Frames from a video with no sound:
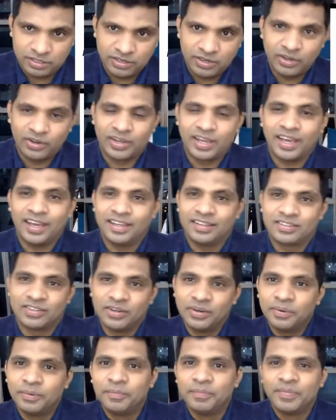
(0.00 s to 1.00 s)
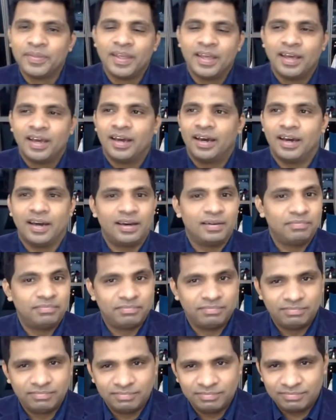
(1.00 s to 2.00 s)
Okay, so that's
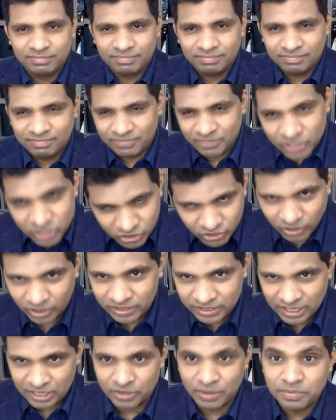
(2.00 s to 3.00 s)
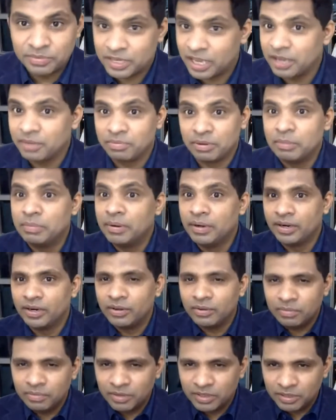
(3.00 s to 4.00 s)
what I'm saying.
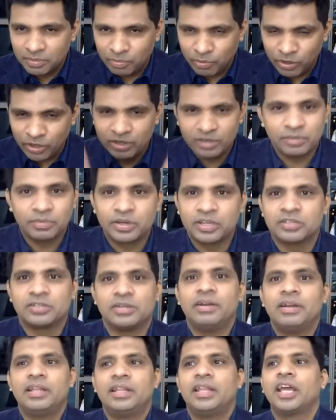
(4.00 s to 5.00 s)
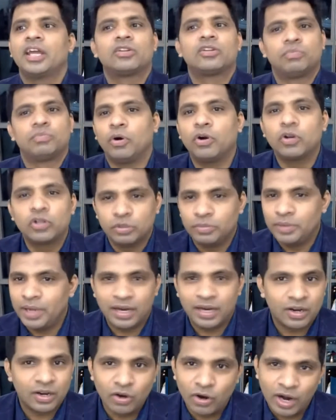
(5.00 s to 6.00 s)
People, when put into, because when they spoke to me, I
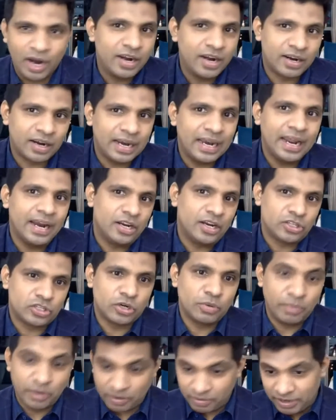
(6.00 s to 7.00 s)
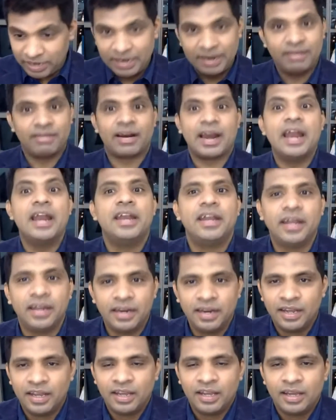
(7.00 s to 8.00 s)
did not really understood. But when I read,
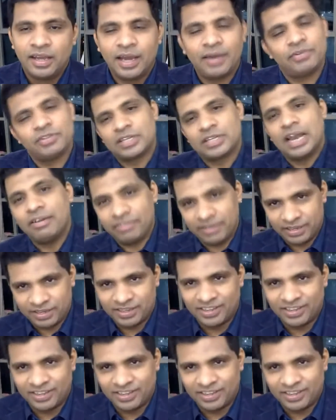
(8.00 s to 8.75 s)
I was laughing.